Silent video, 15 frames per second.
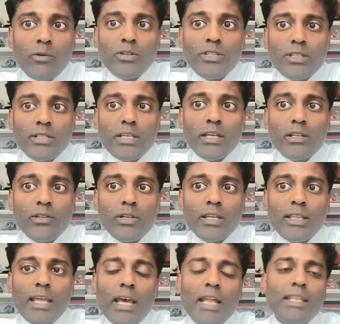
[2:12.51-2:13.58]
I want you to take a look
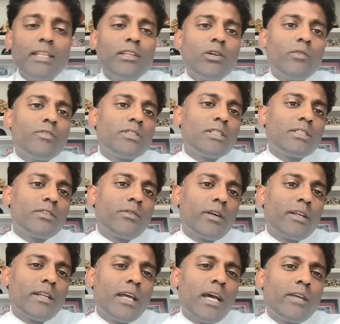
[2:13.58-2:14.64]
at that. I think the over sits at
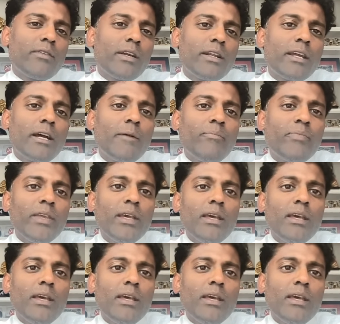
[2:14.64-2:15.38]
around 9 right now.